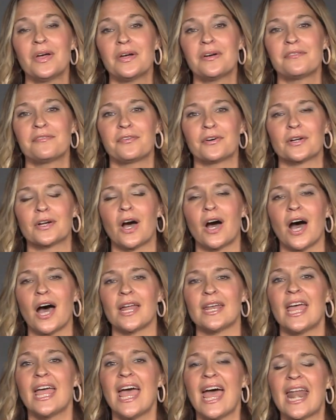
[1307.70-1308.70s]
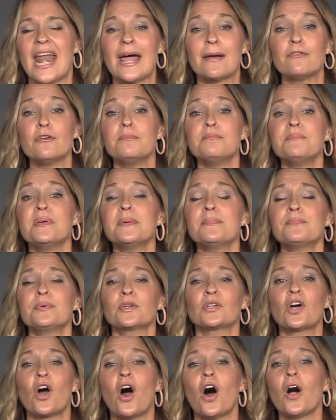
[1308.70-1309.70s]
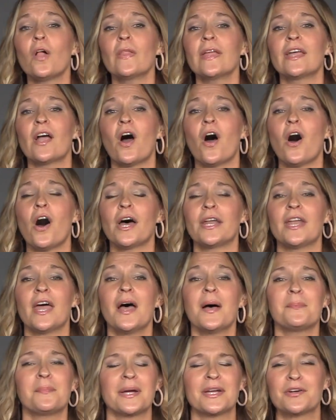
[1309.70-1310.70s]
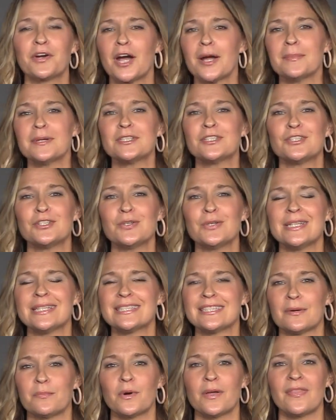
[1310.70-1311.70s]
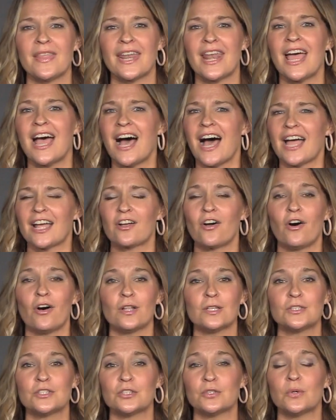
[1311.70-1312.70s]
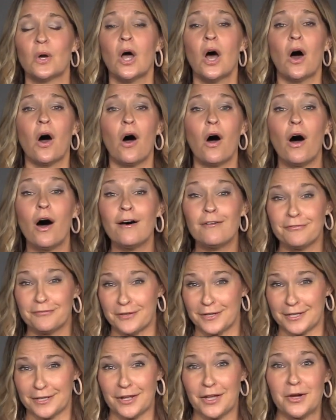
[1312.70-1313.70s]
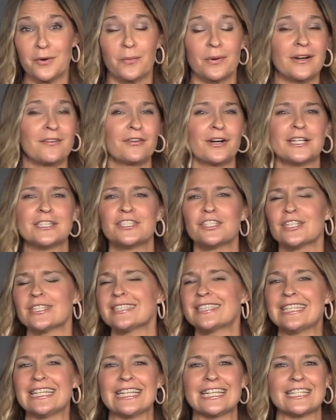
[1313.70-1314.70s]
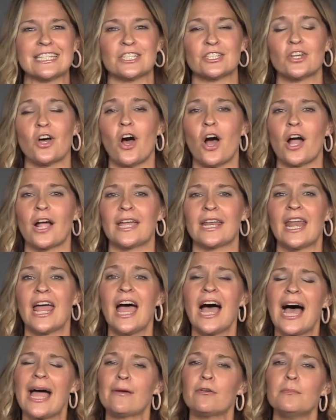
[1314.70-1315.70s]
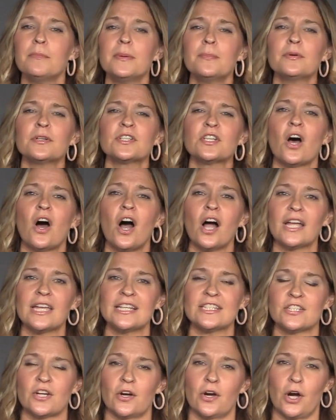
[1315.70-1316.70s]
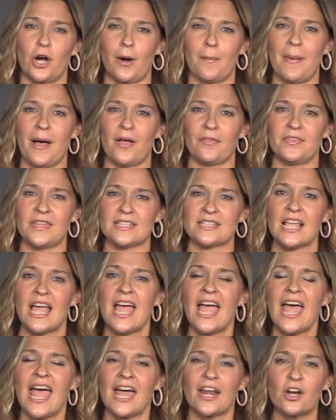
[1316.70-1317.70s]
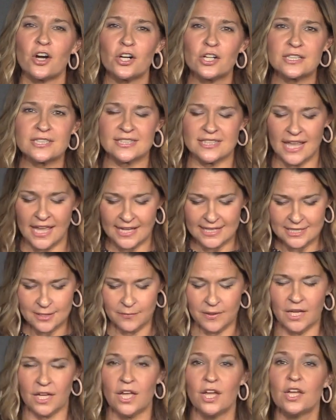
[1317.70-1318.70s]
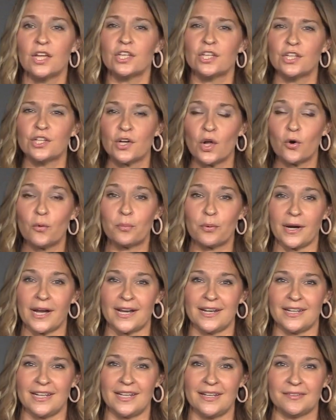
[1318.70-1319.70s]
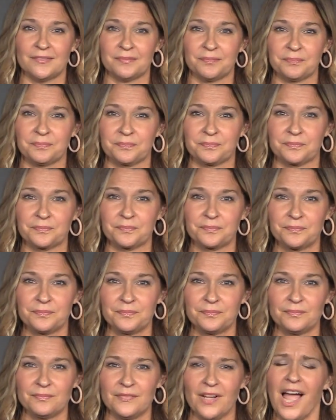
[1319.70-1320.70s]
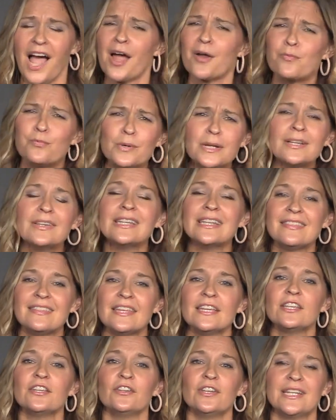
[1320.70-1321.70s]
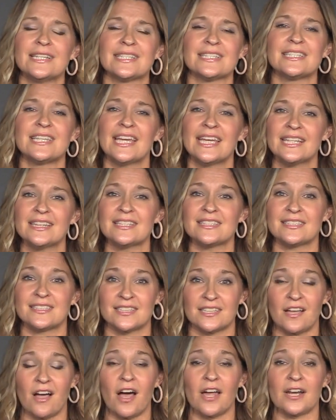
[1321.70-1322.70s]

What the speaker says: for God. And I remember calling on my grandma Judy, someone that I called to often whenever I just needed to talk. And I remember talking to her about this and her saying to me, "You know, Brandy, I really think you need to take this to God